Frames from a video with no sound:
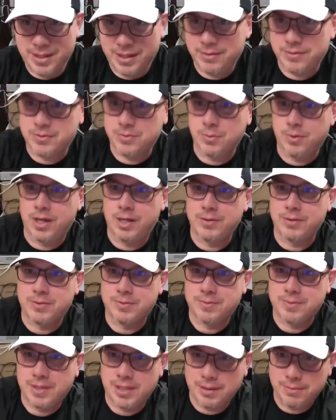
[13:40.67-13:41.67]
I was
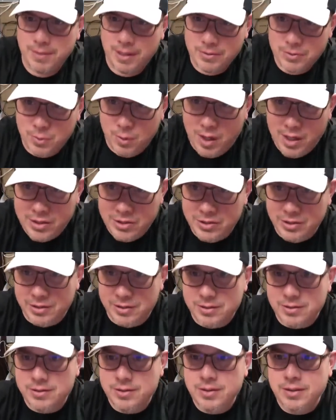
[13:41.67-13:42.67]
watching it.
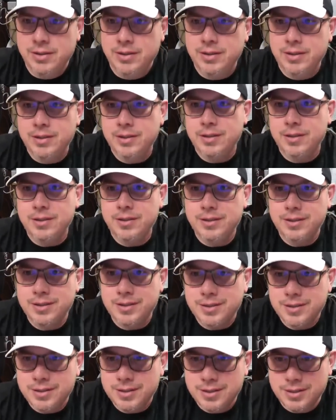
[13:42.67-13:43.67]

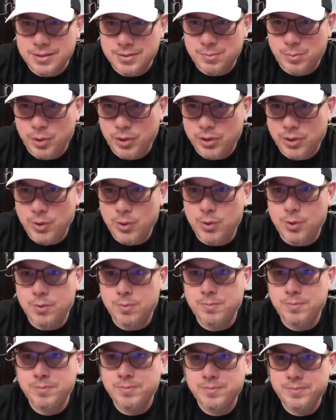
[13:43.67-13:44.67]
It's pretty cool.
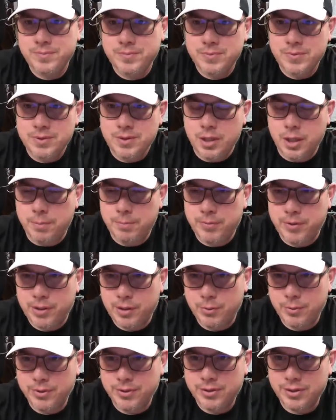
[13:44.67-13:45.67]
Up
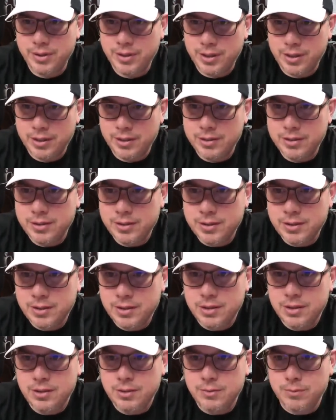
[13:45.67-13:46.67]
there with
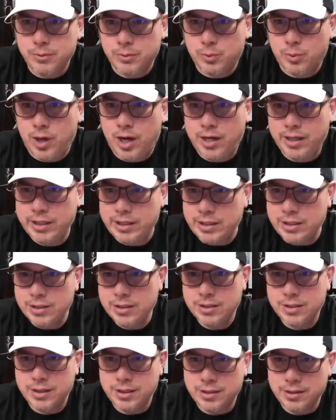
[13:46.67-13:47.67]
Ronnie,
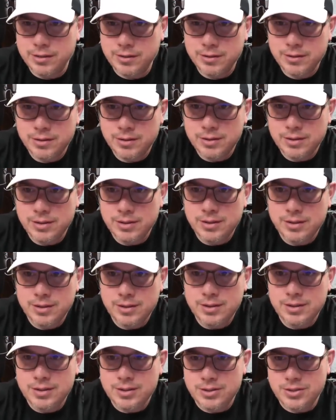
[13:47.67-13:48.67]
and
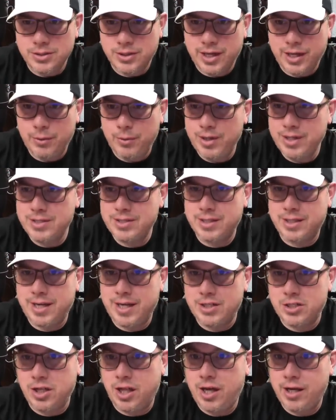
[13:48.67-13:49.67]
still got a ways to
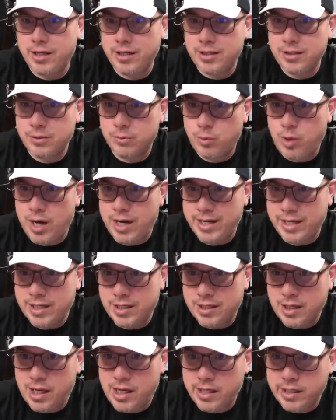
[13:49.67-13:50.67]
catch Lonnie. Ronnie
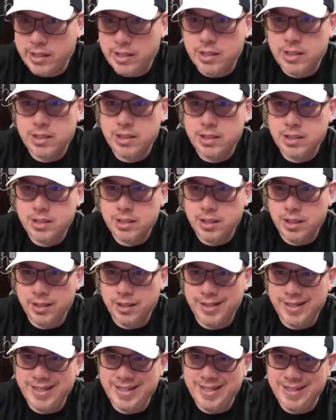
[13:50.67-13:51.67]
and Lonnie.
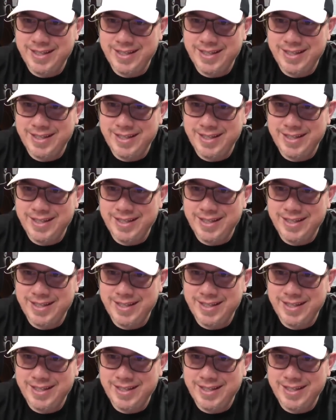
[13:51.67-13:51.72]
But